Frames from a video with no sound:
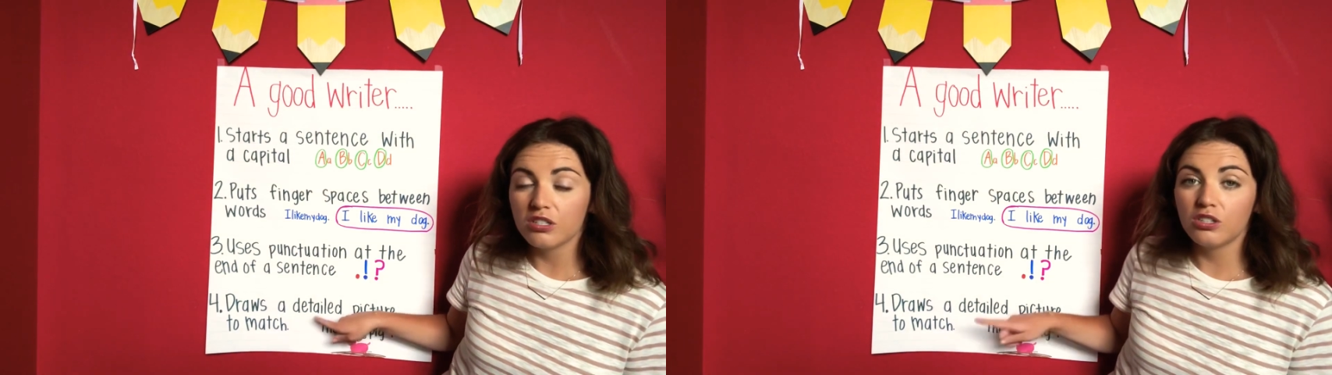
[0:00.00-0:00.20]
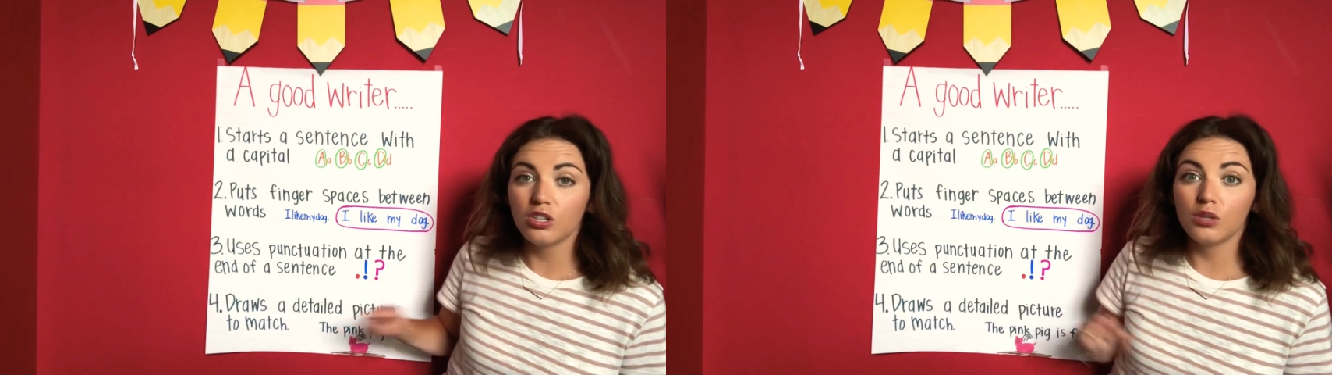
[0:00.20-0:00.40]

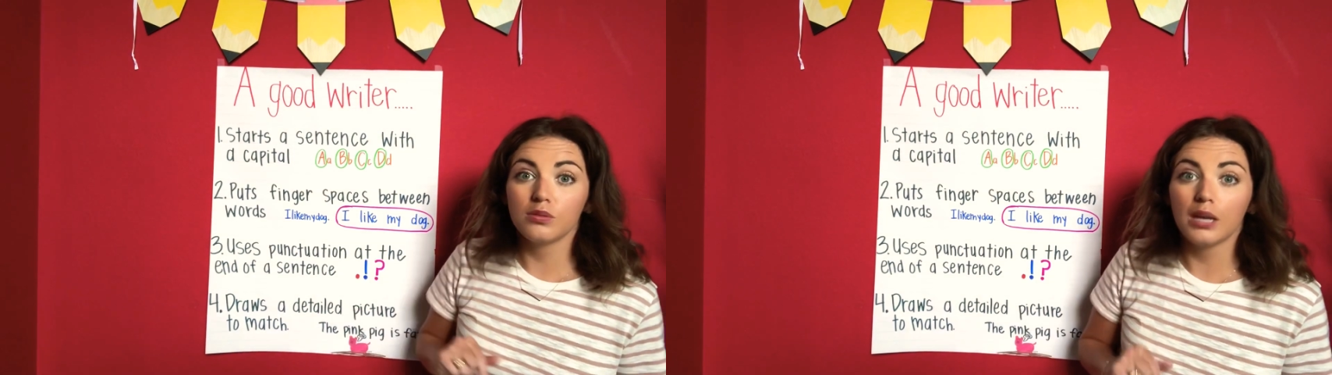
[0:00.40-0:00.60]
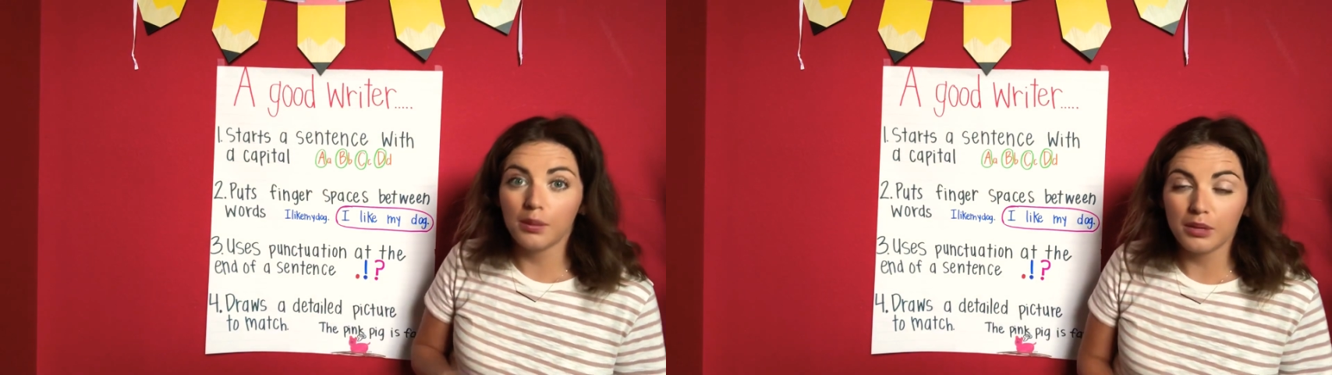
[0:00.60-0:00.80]
to use
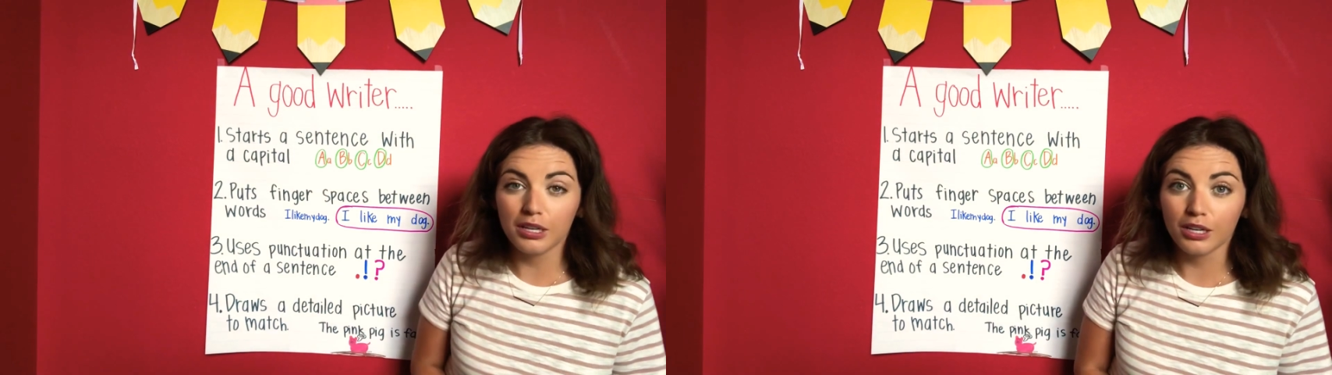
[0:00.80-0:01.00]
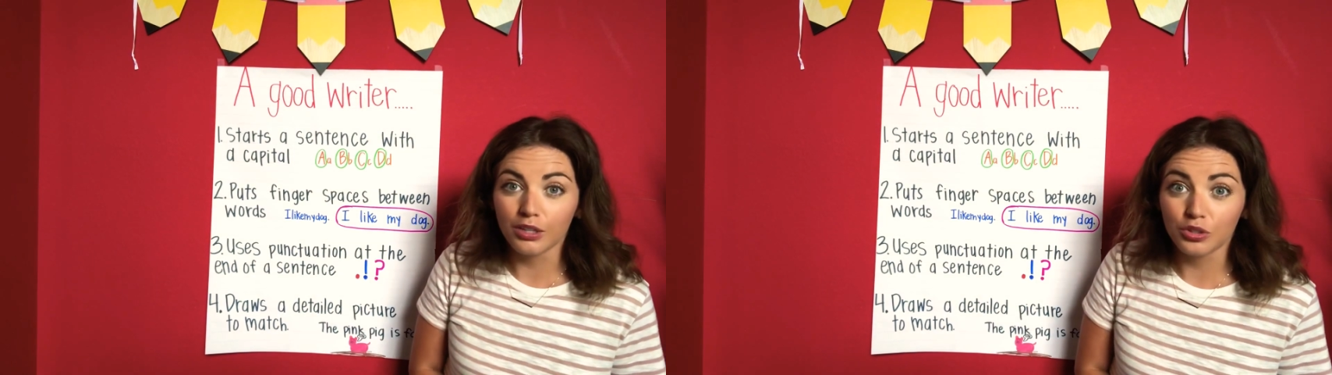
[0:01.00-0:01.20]
how many
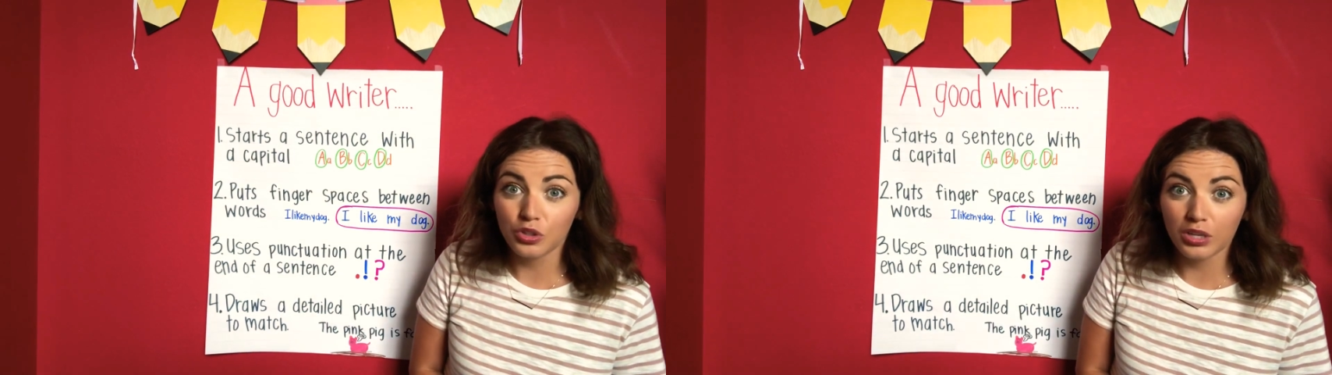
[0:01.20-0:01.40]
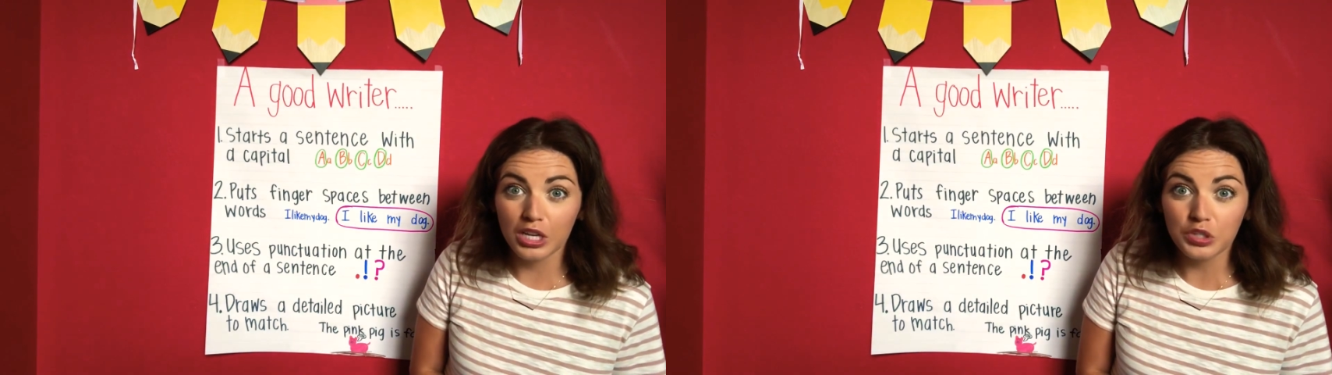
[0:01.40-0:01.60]
colors? Do
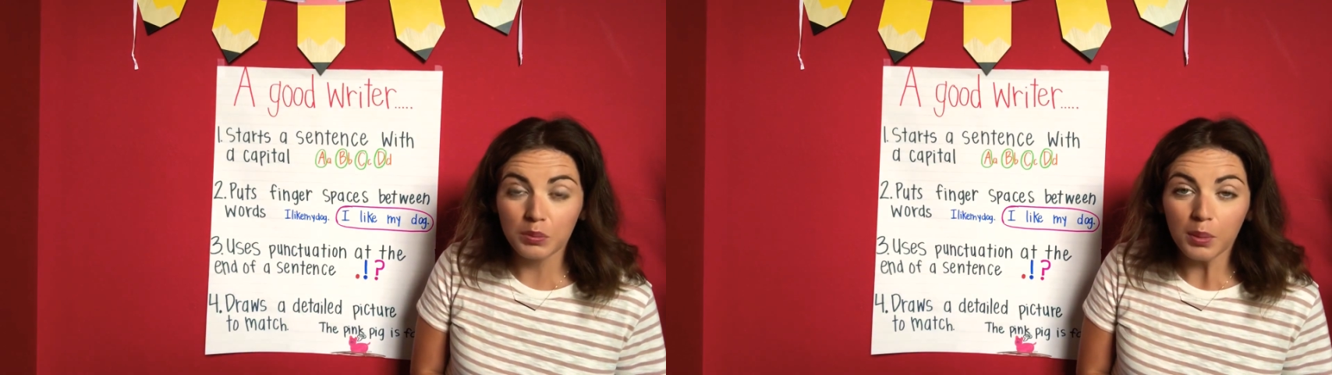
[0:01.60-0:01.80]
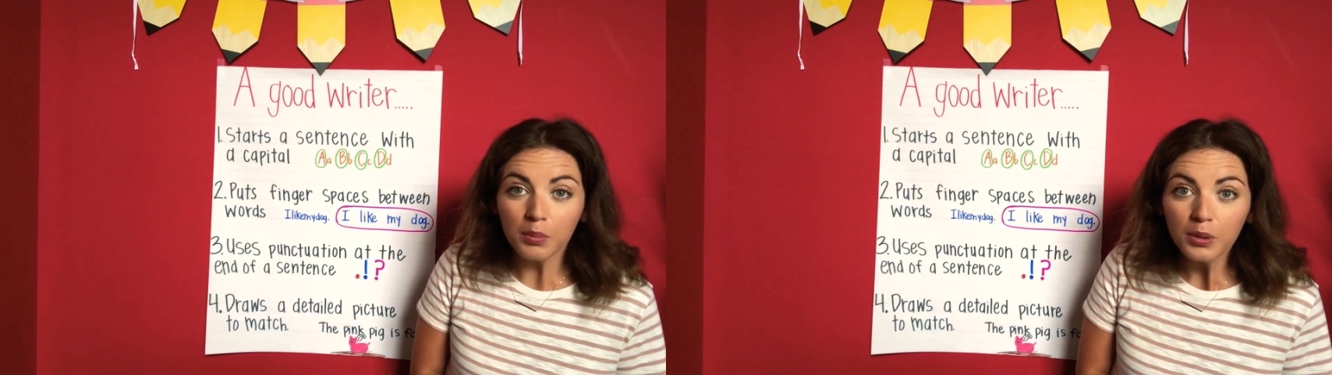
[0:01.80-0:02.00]
you guys
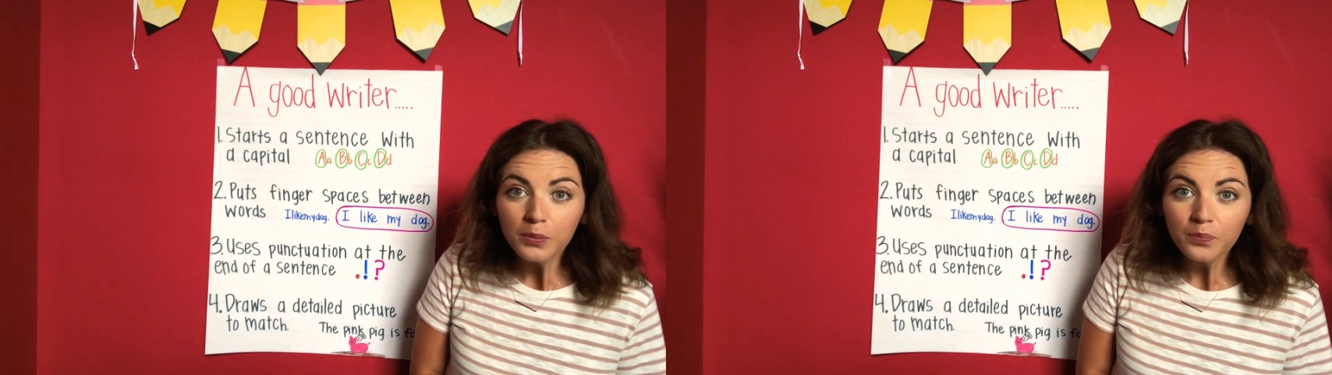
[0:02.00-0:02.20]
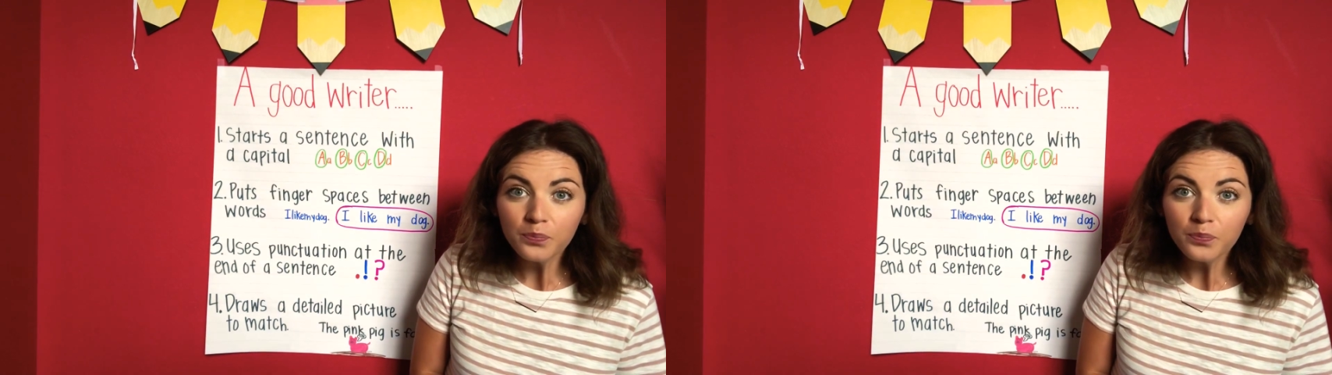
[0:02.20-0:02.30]
remember?